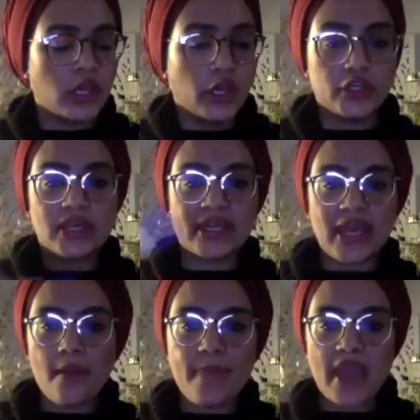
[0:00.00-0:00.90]
You're going to
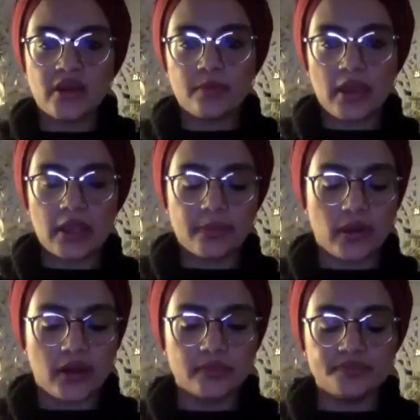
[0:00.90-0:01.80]
get a pen and
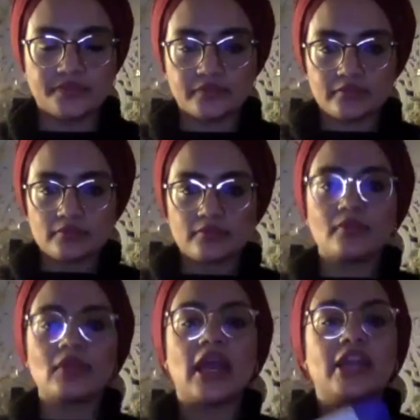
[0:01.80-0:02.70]
paper,
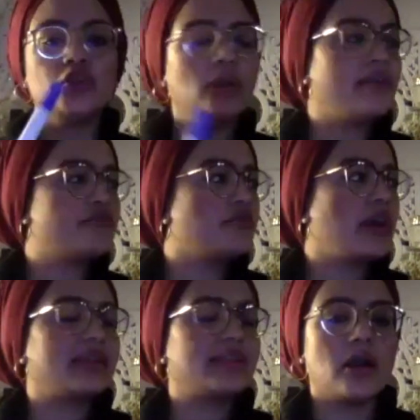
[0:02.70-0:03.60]
and you have to
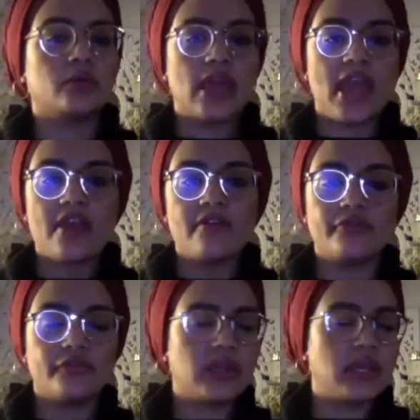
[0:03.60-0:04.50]
write down
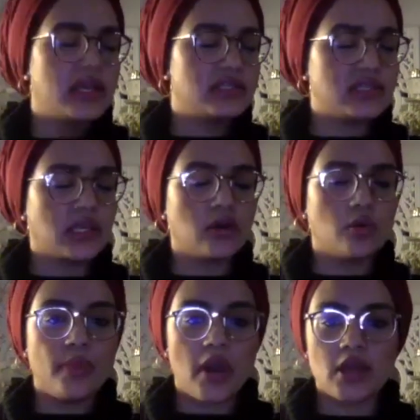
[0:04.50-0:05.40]
every
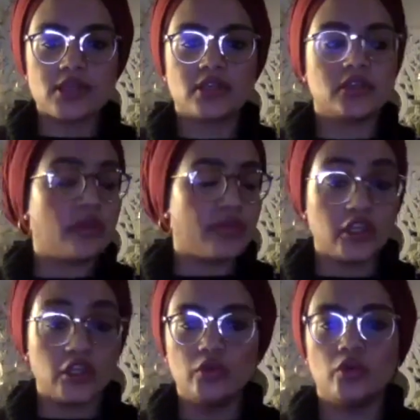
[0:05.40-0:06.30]
single person that
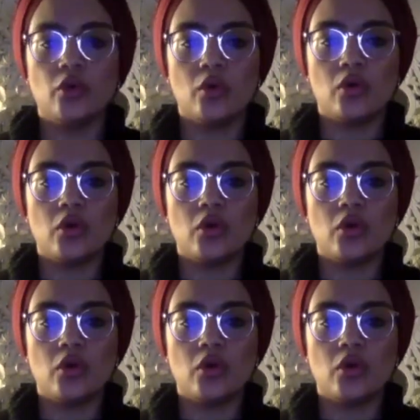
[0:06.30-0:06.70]
you know.